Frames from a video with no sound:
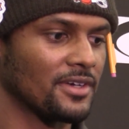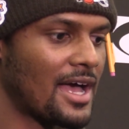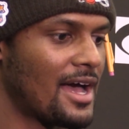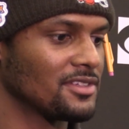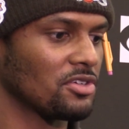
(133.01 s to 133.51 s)

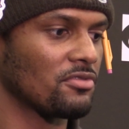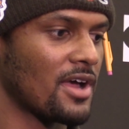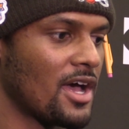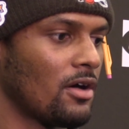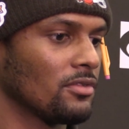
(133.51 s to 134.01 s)
guys
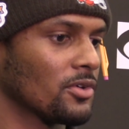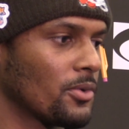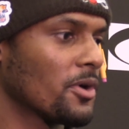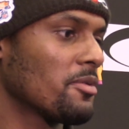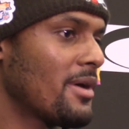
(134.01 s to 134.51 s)
around the
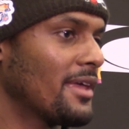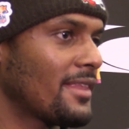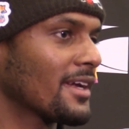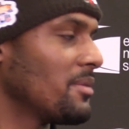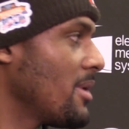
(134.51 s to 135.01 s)
quarterback
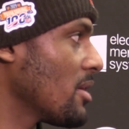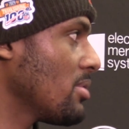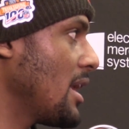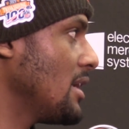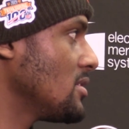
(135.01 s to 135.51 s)
that can make
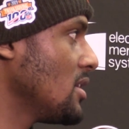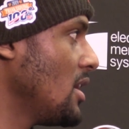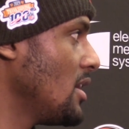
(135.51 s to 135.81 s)
plays.